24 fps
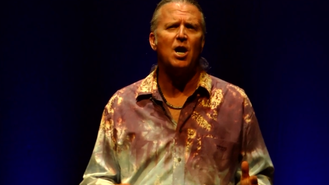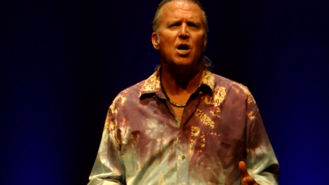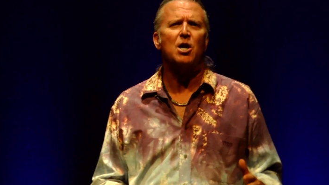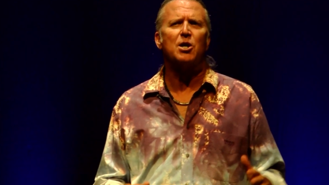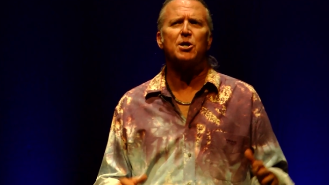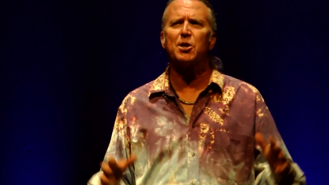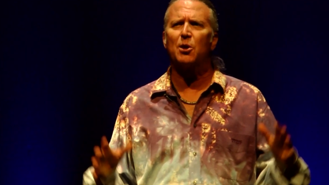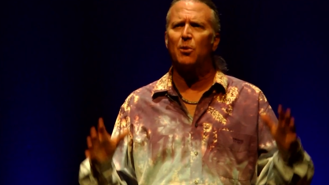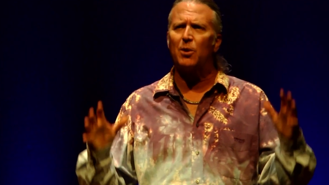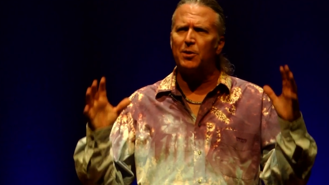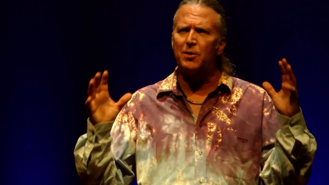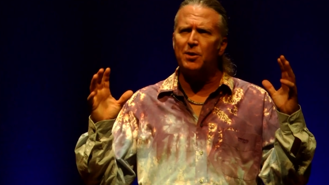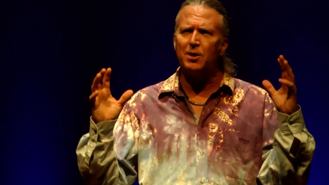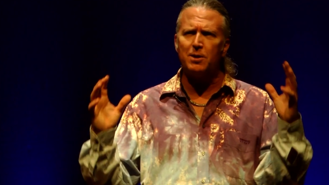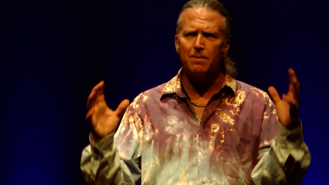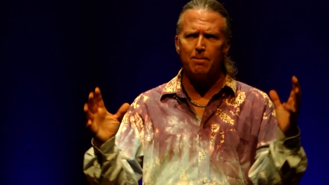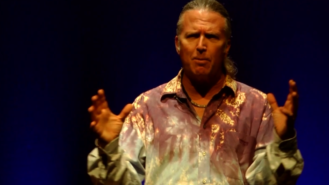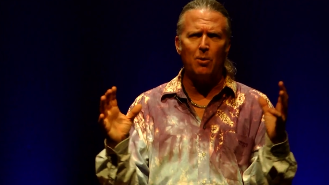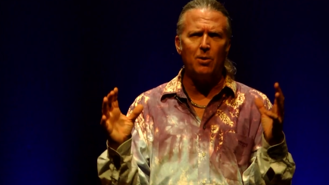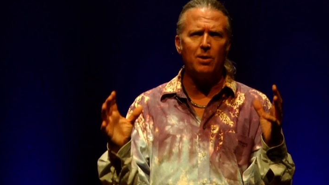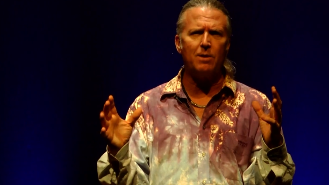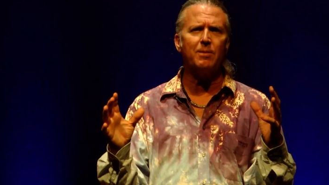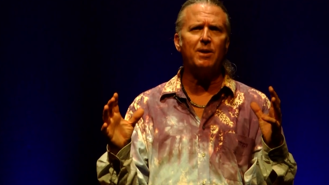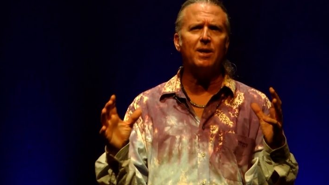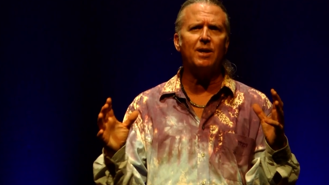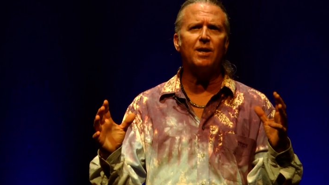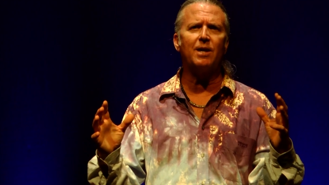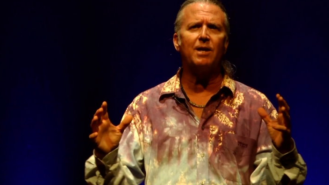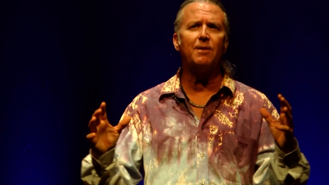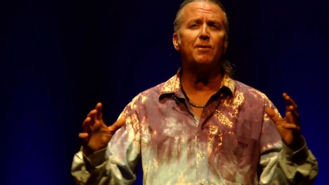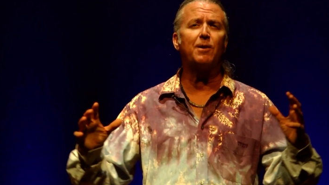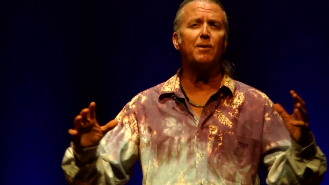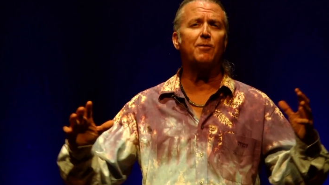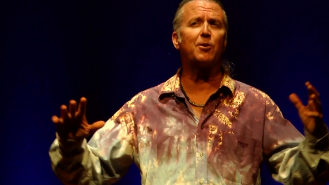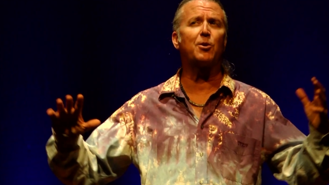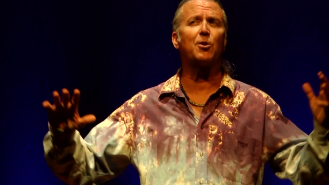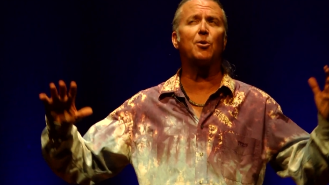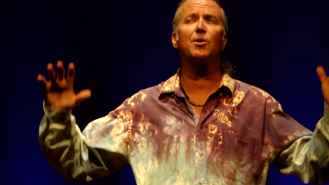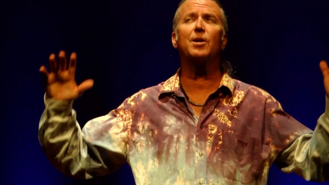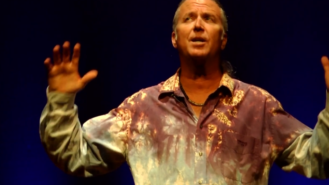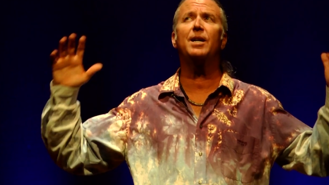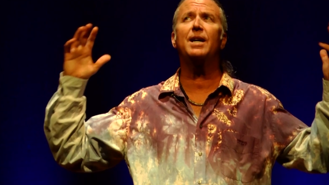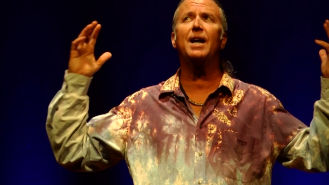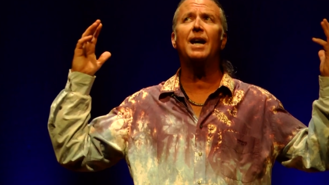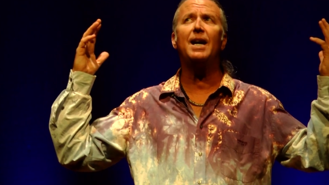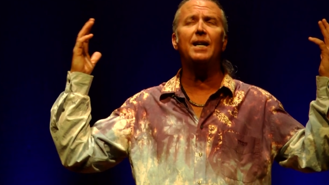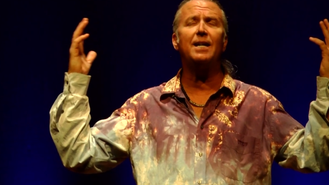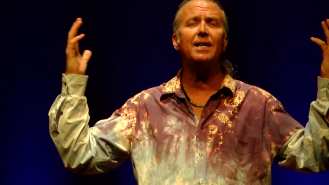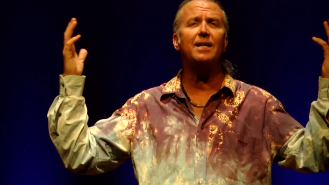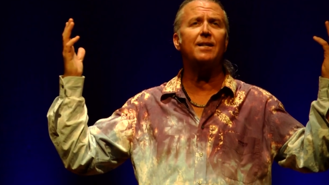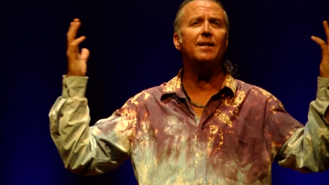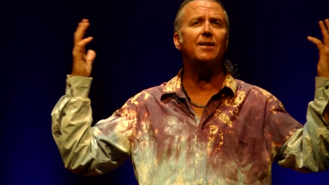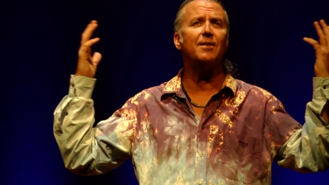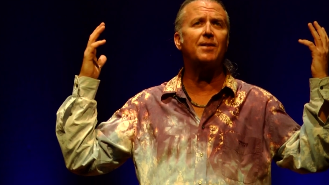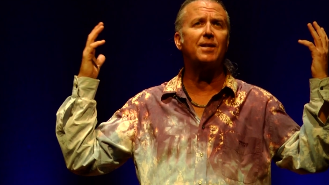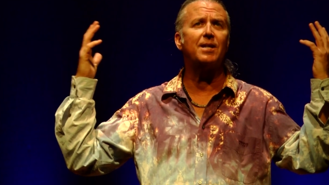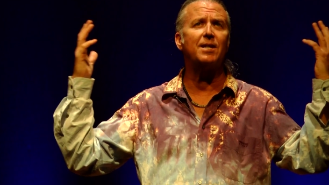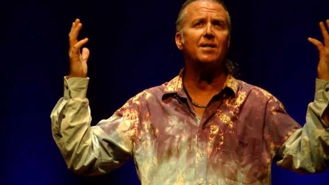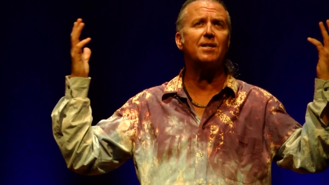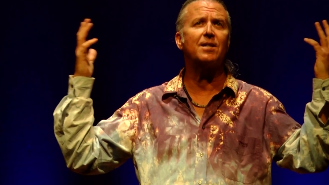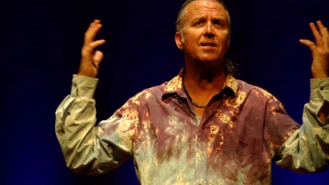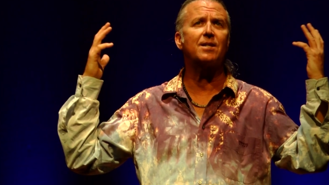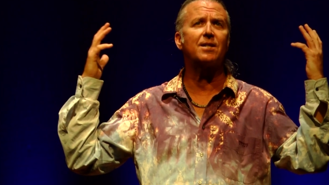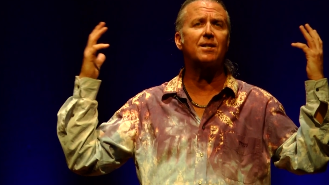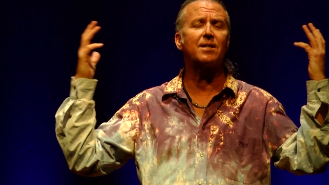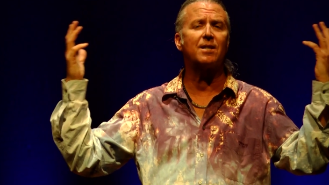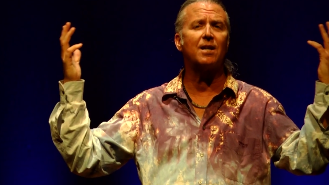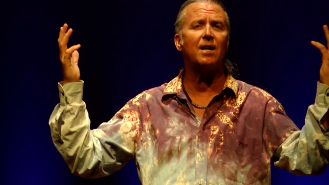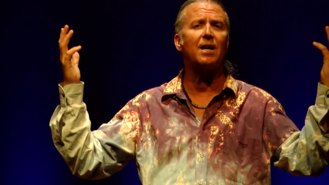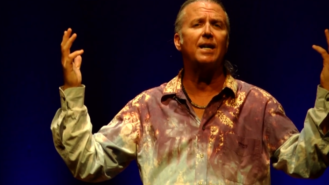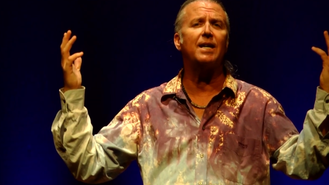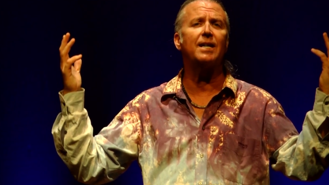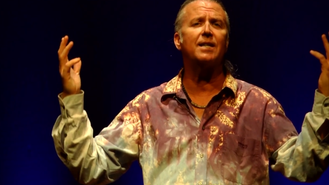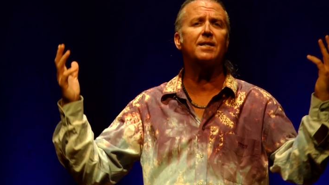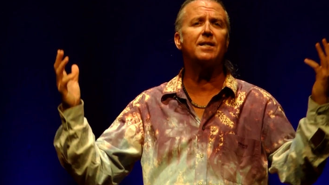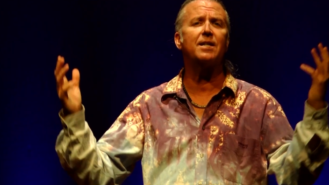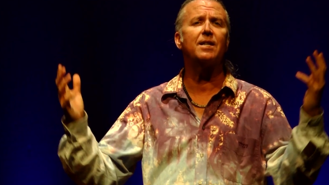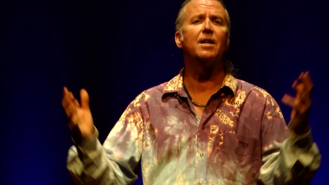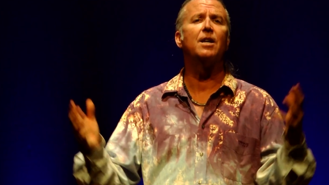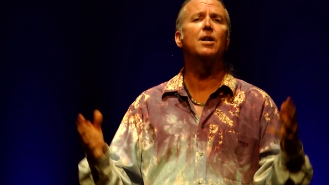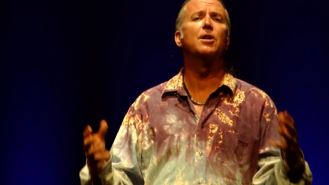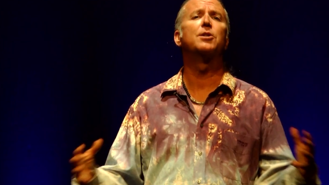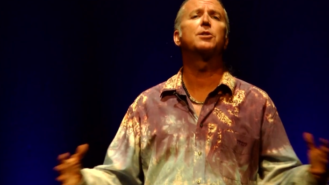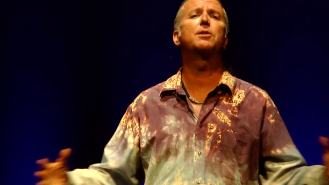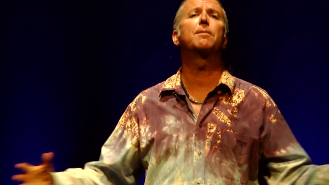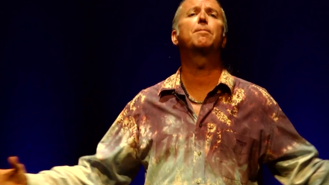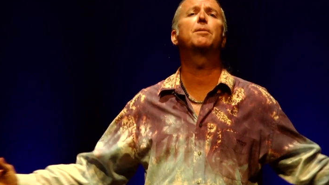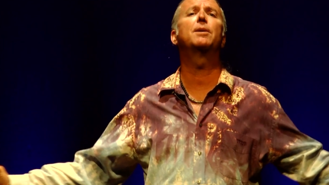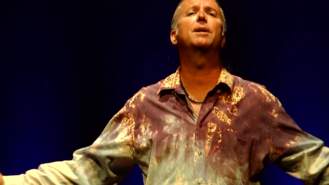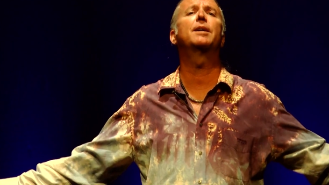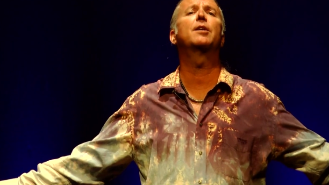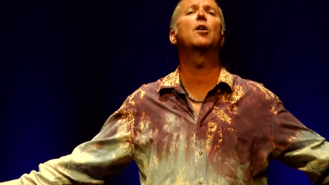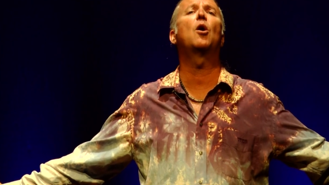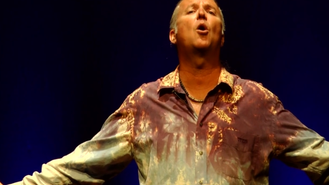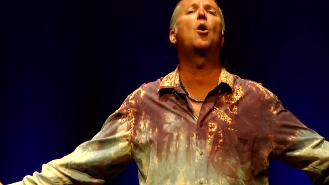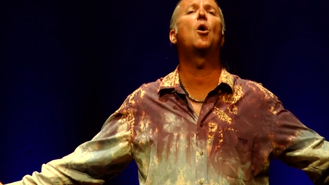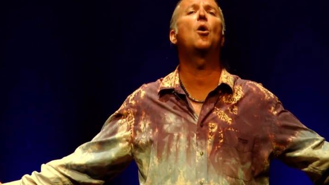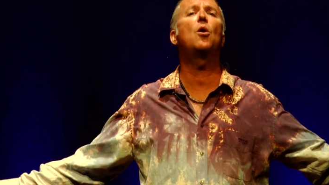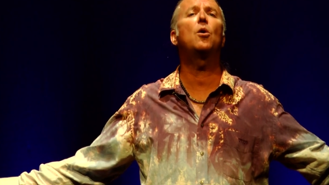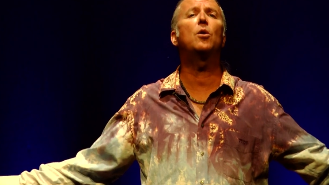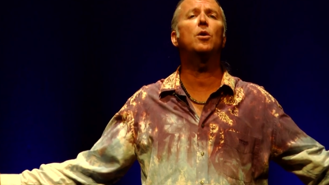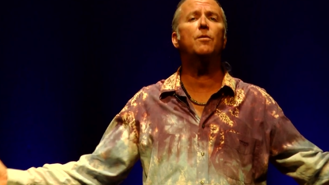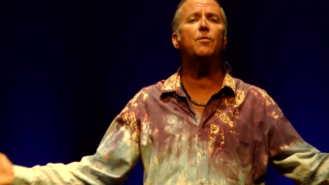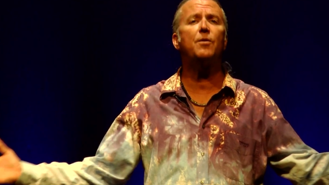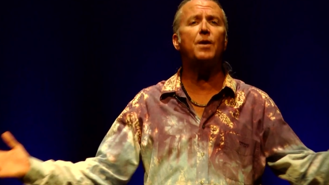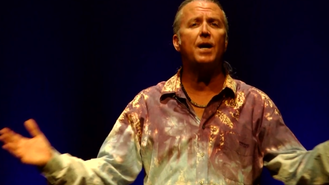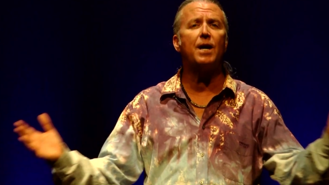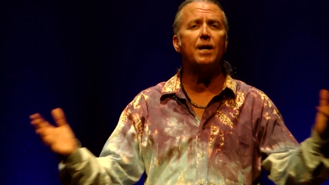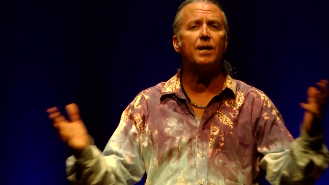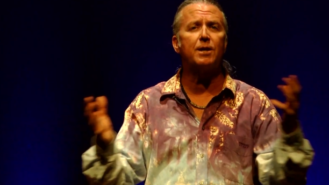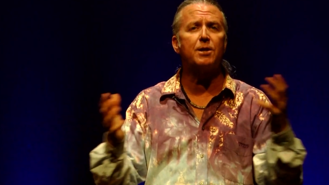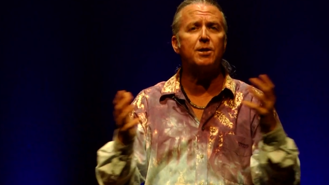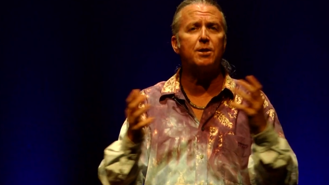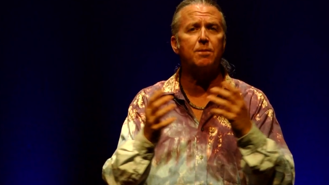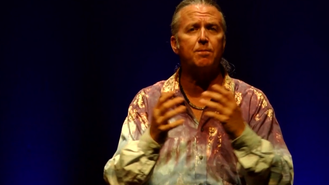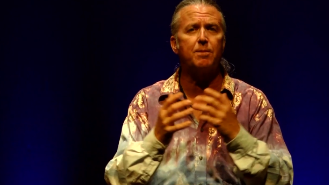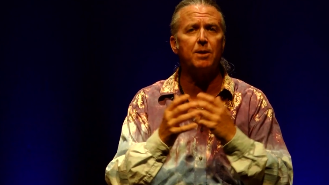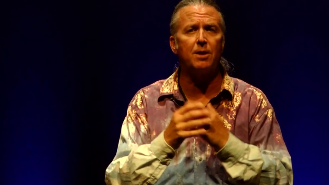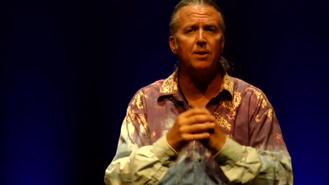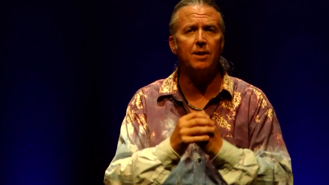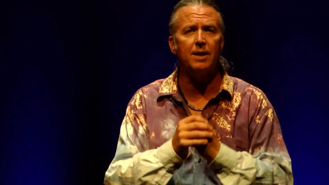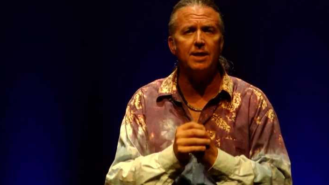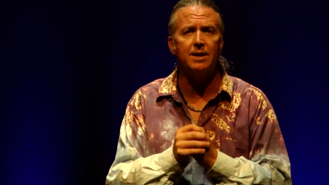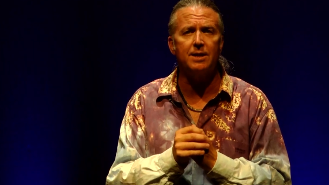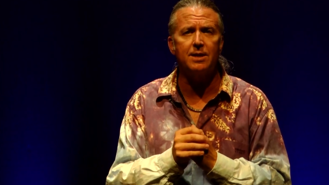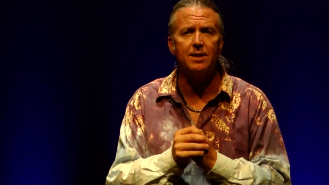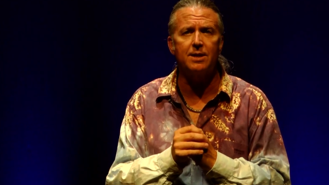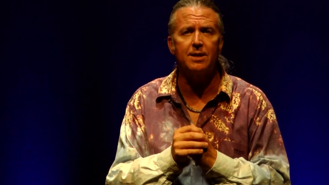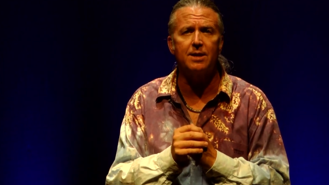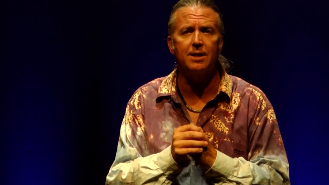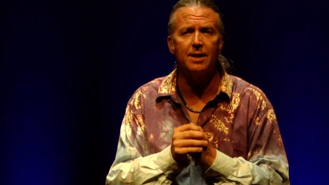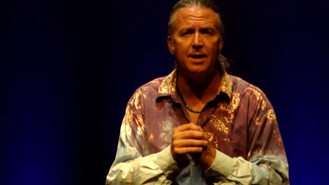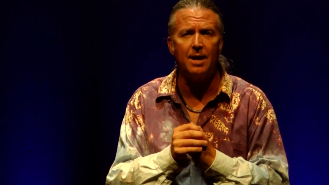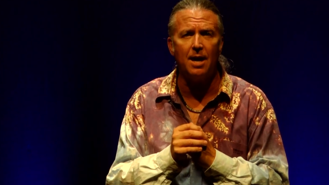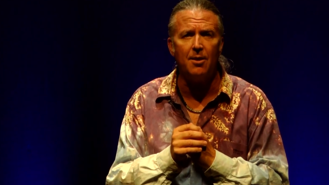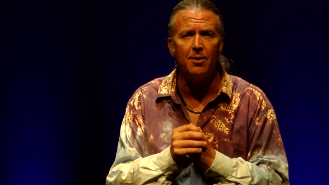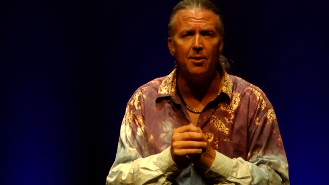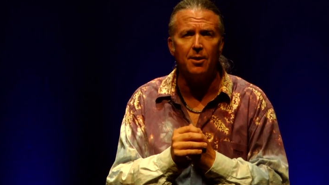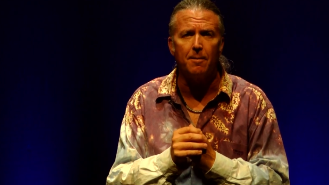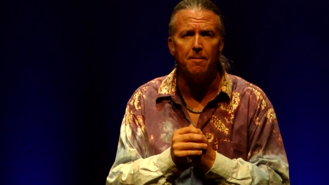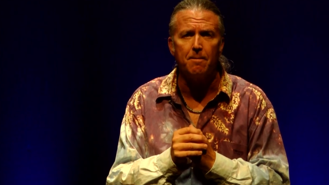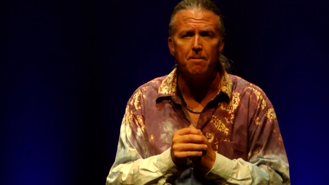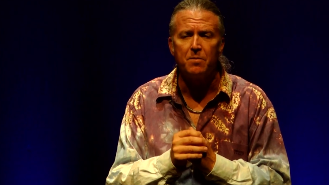So at this point in my life, I've created this site to bring all of that experience together.